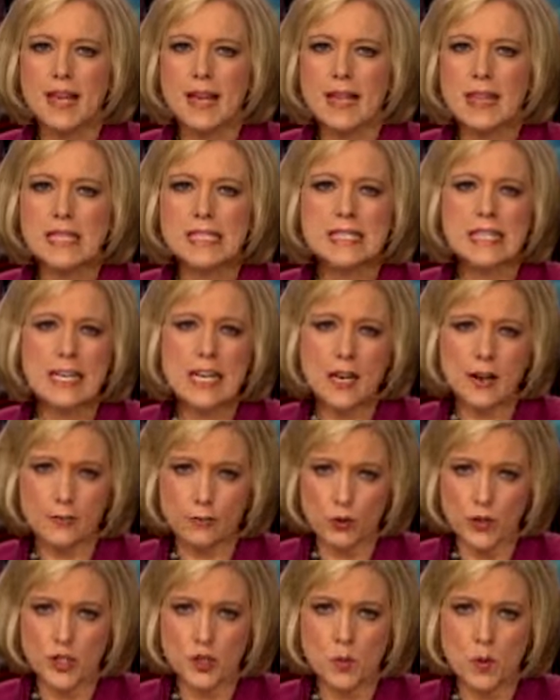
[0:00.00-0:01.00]
The city of
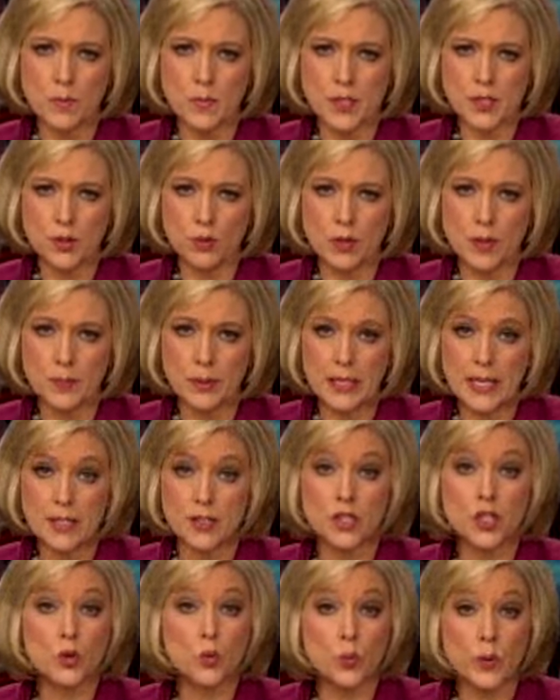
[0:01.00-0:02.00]
Richmond, Missouri
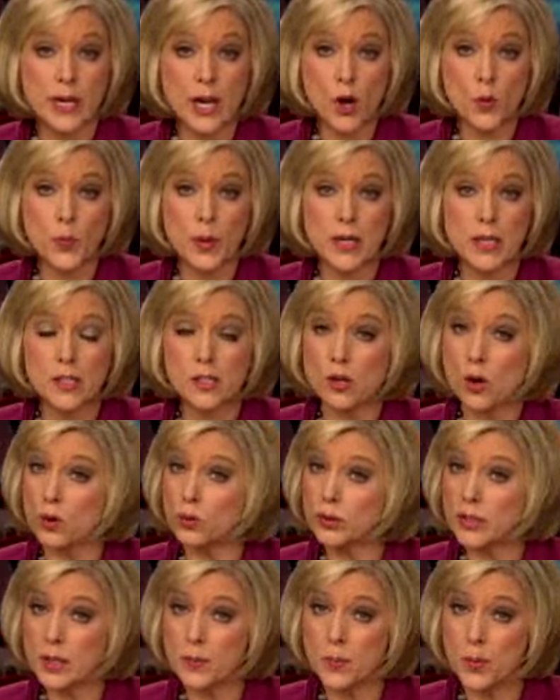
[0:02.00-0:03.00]
plans to reopen its
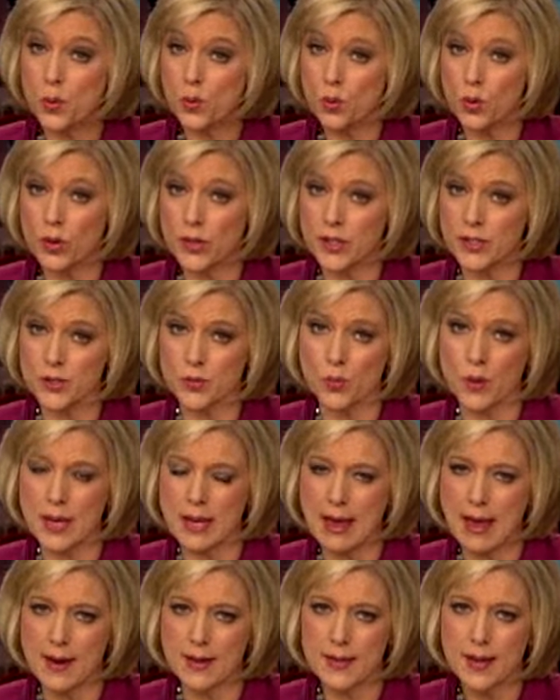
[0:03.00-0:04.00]
only pool this
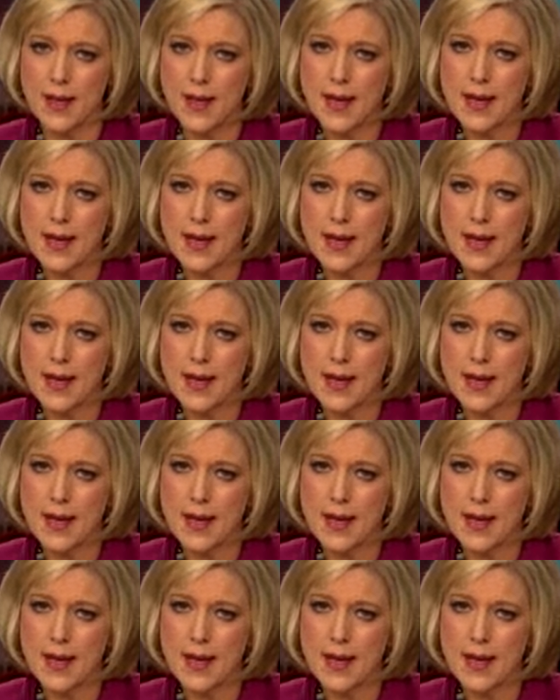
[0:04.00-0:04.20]
weekend.